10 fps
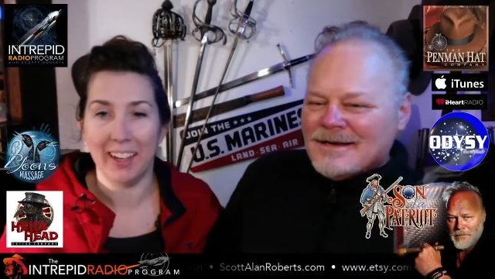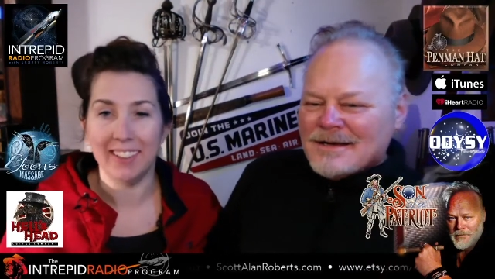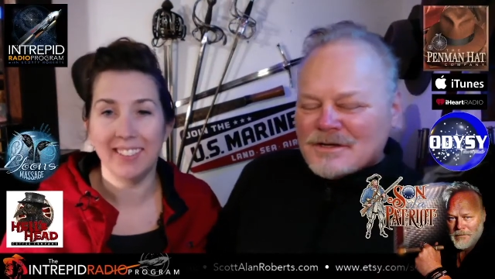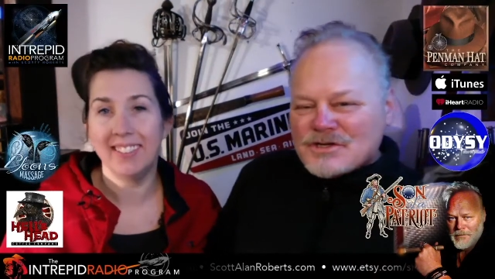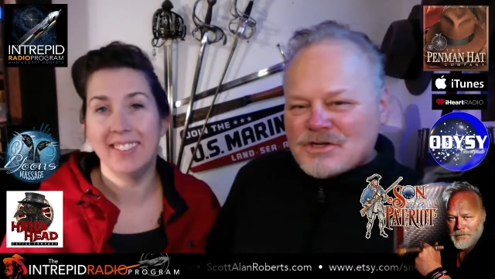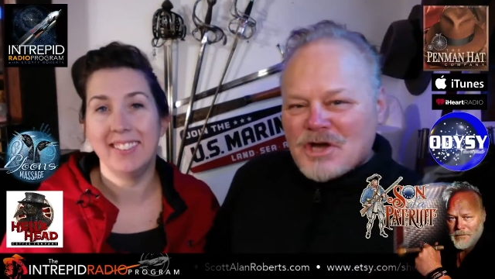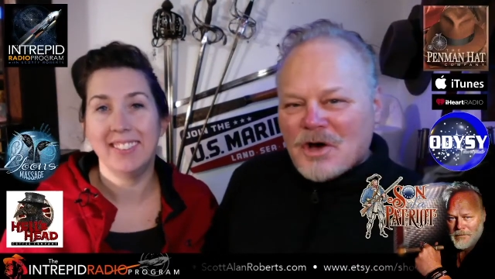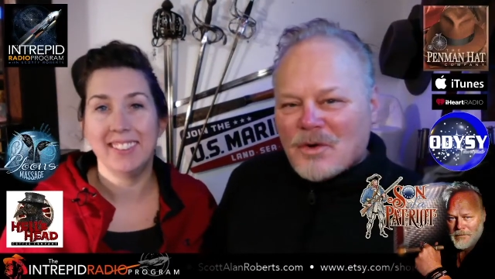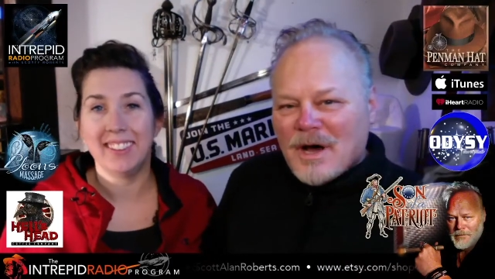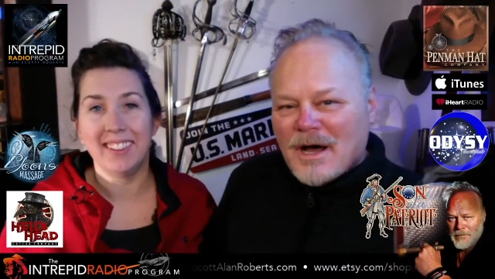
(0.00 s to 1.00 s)
Speaker 1: So
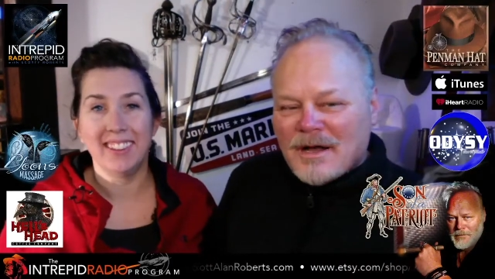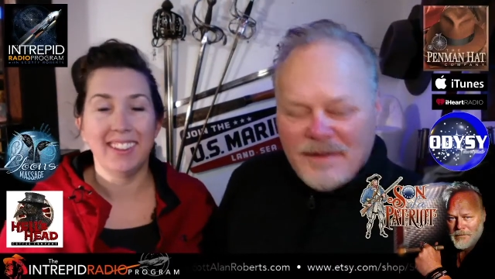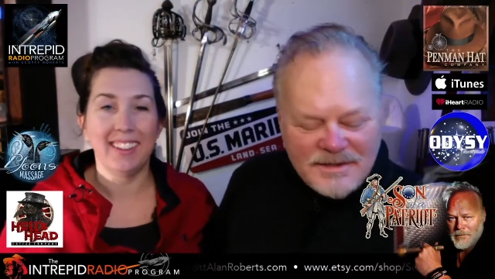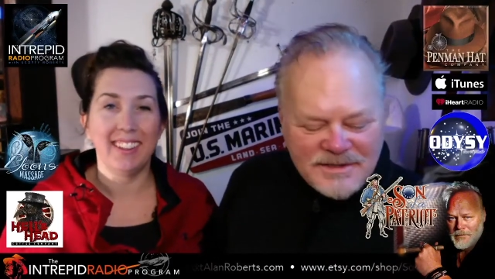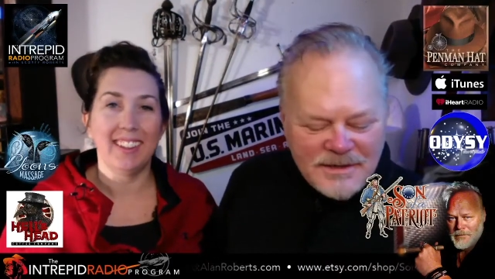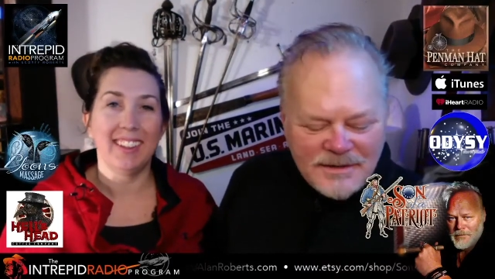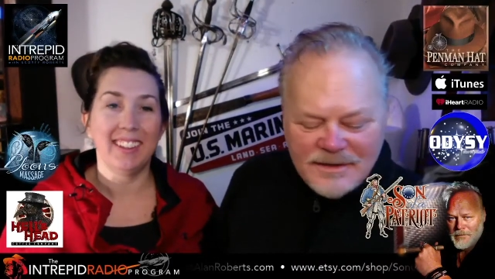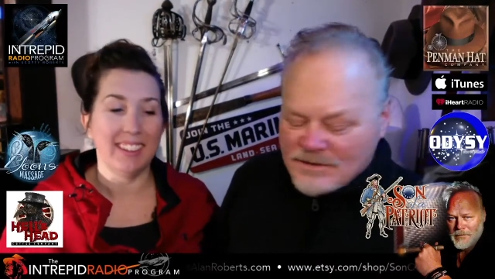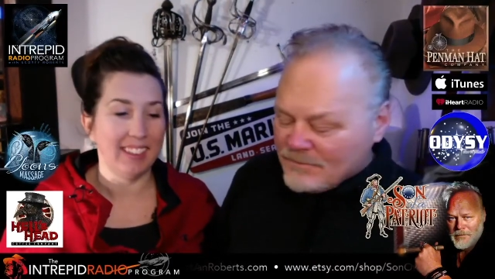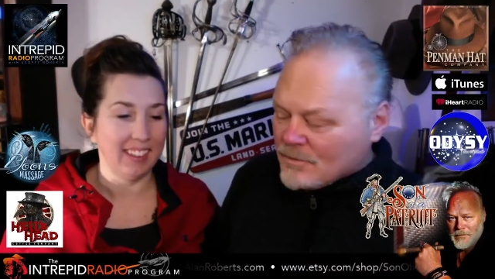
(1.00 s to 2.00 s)
uh, that's it. That's
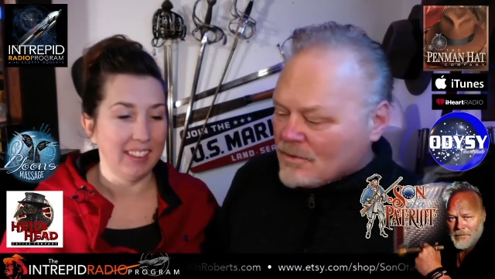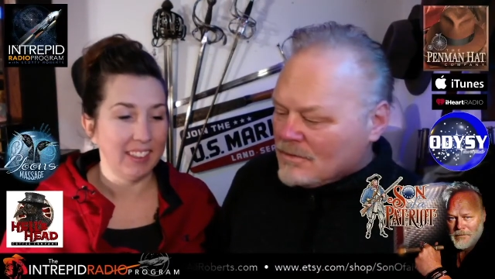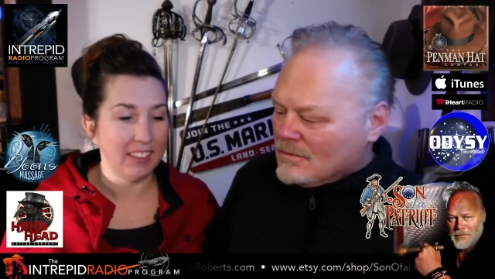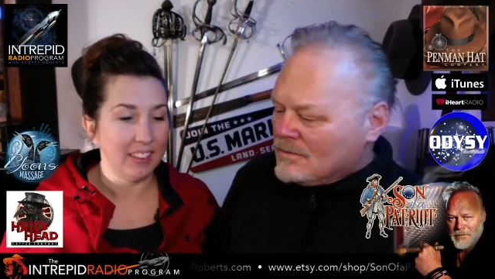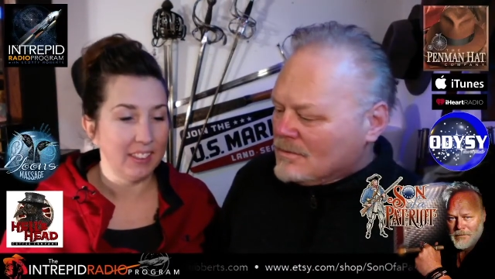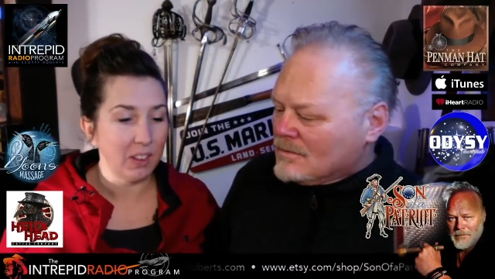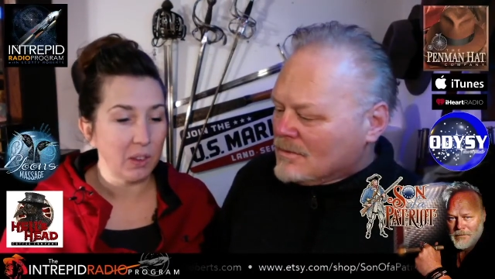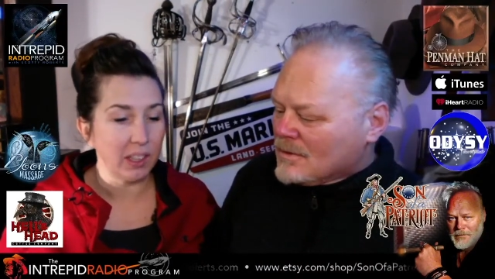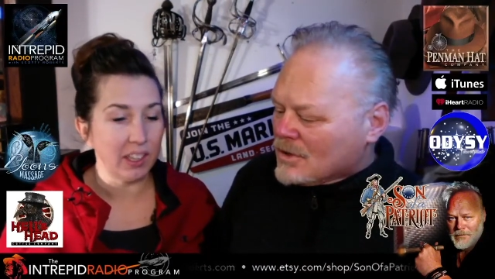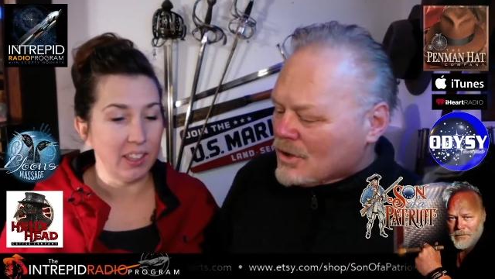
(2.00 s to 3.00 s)
it for
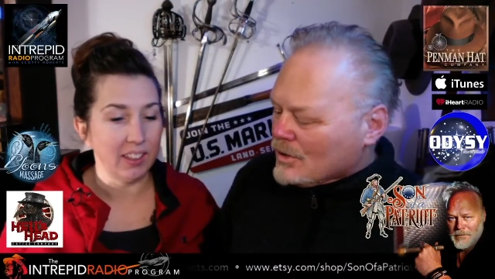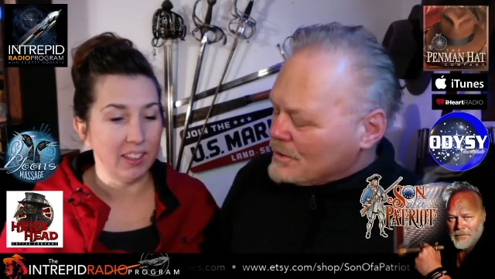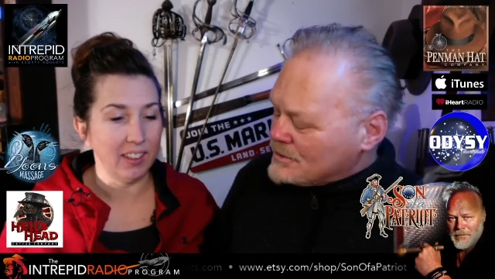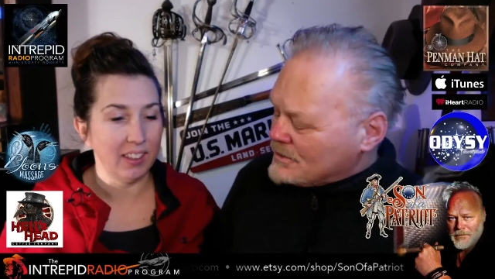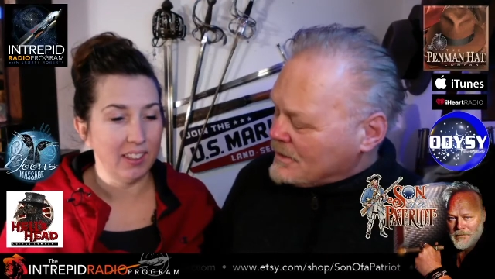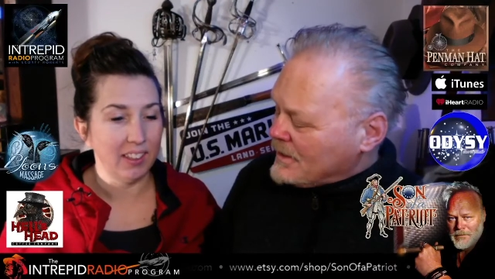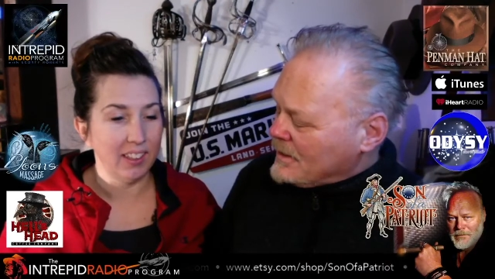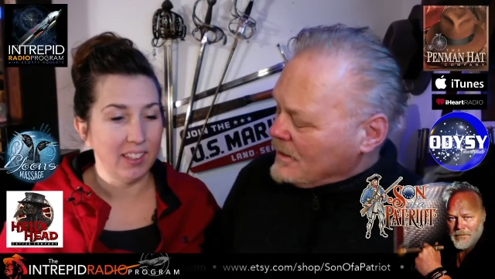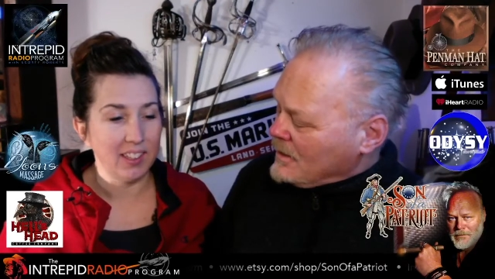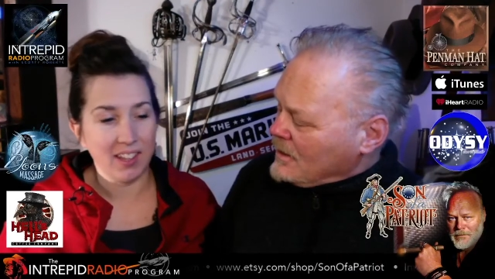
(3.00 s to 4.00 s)
okay. courage today.
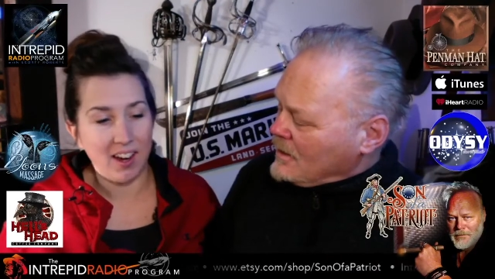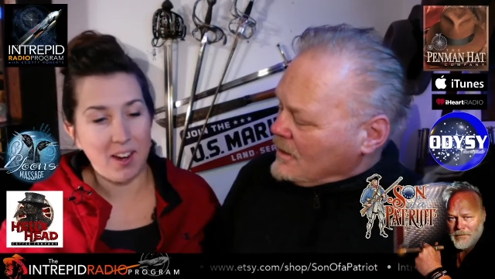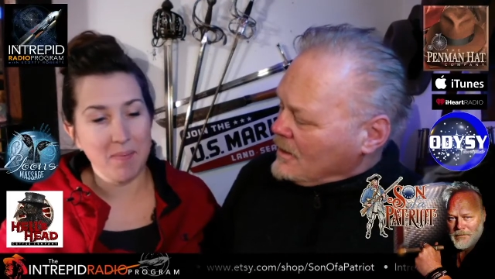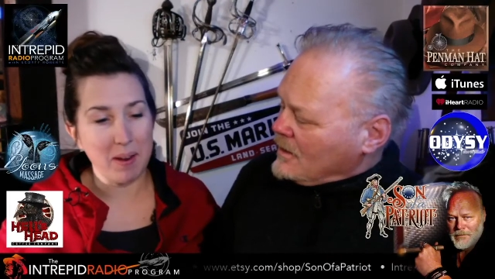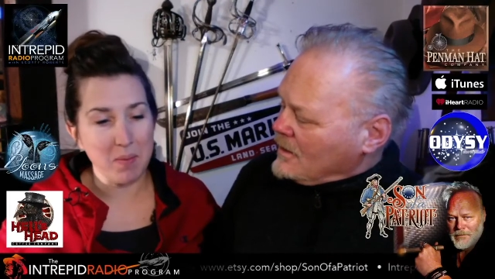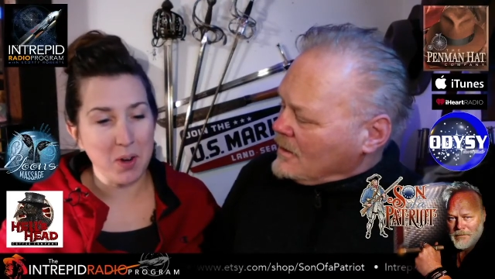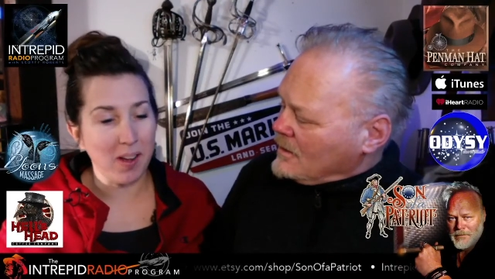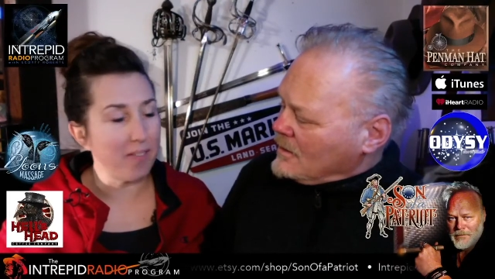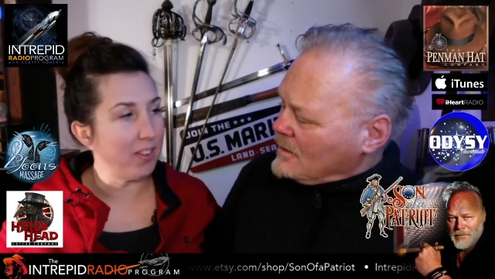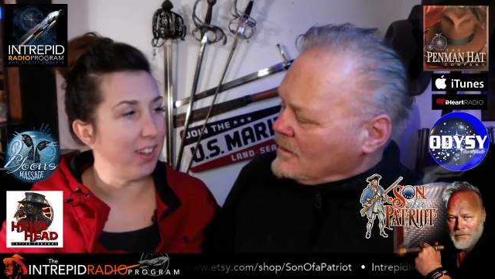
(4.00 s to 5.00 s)
Speaker 2: Sorry, I'm not more
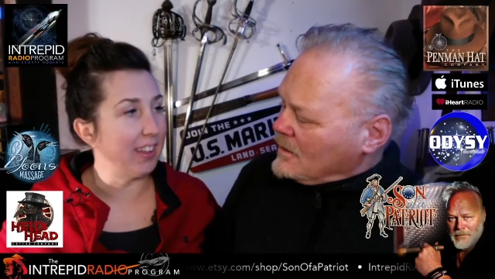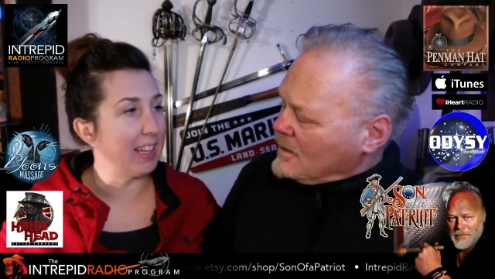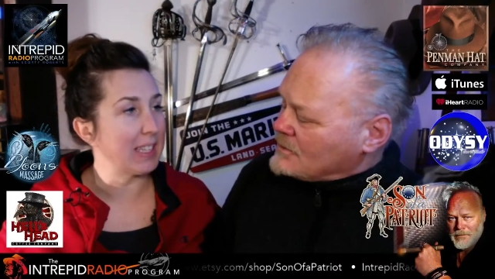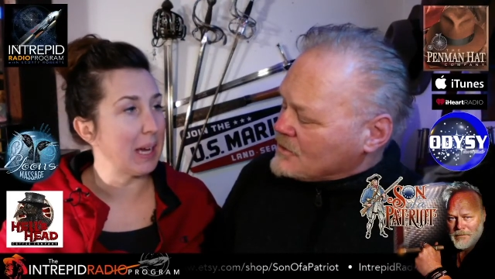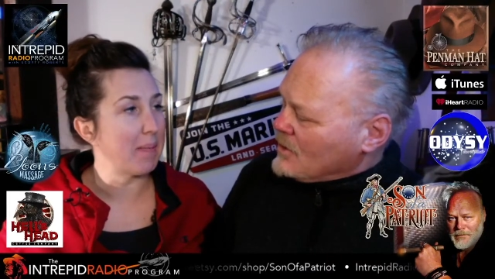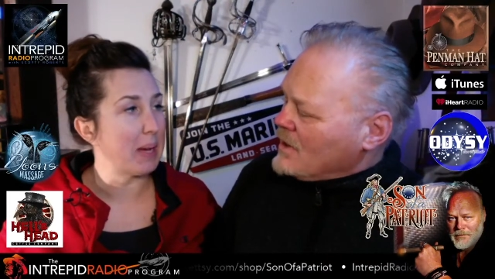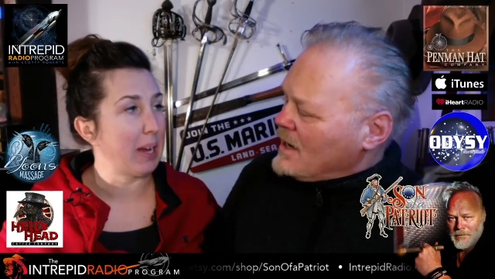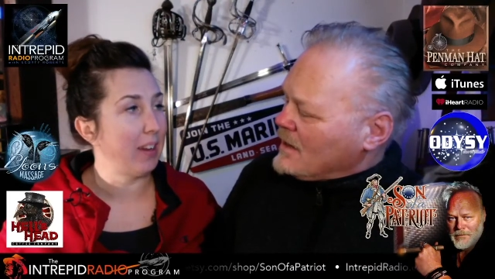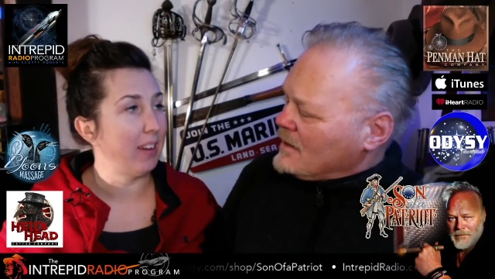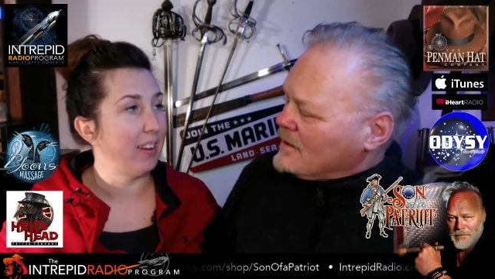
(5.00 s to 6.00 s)
helpful on that. That's topic. all
Speaker 1: right.
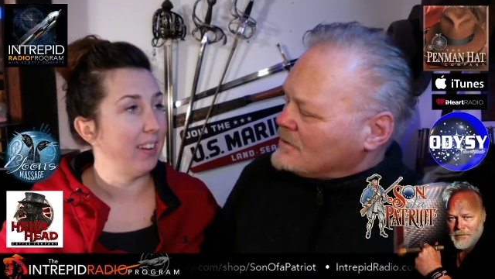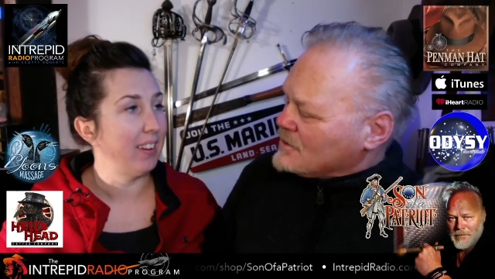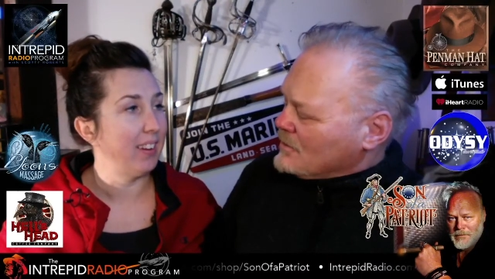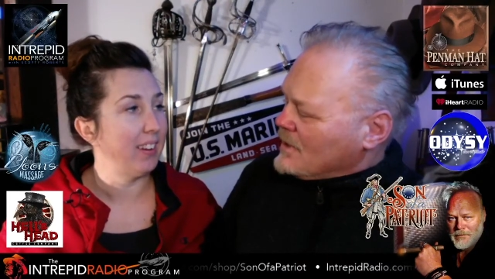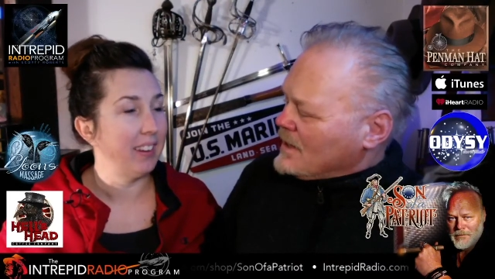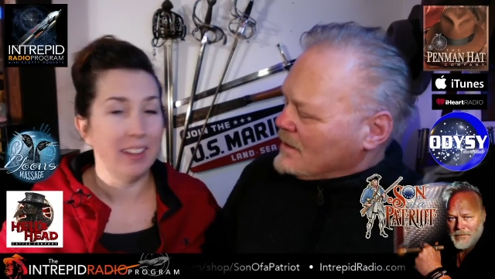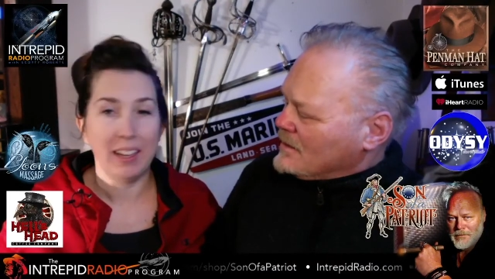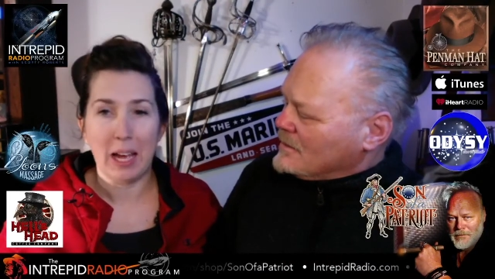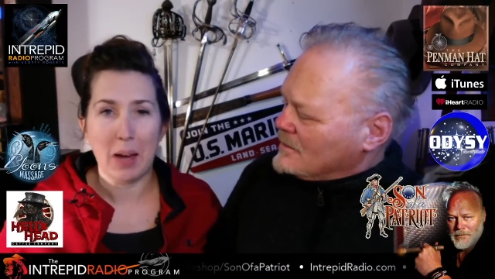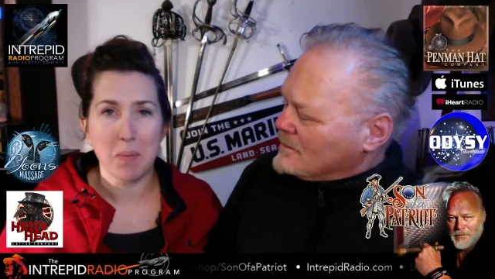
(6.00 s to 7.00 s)
It's all right.
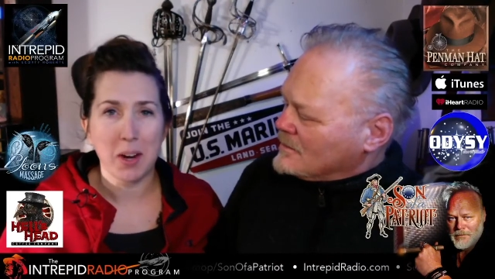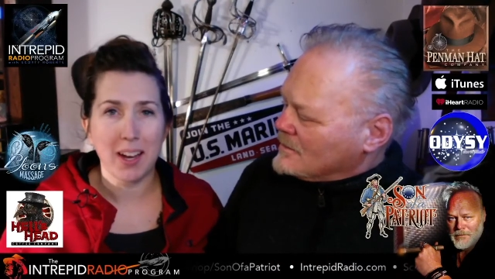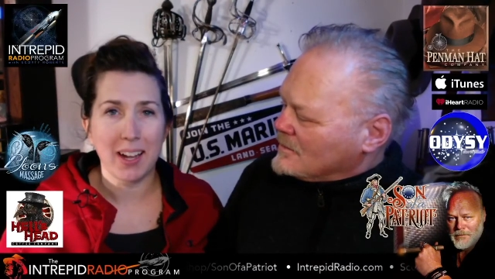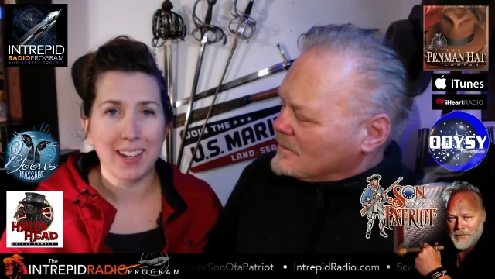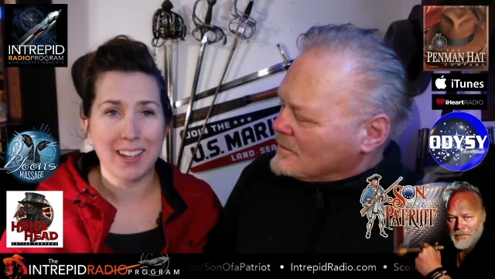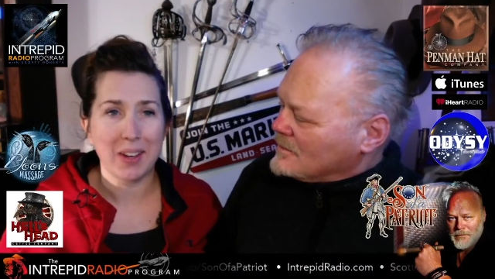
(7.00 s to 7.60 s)
Speaker 2: I'm working on.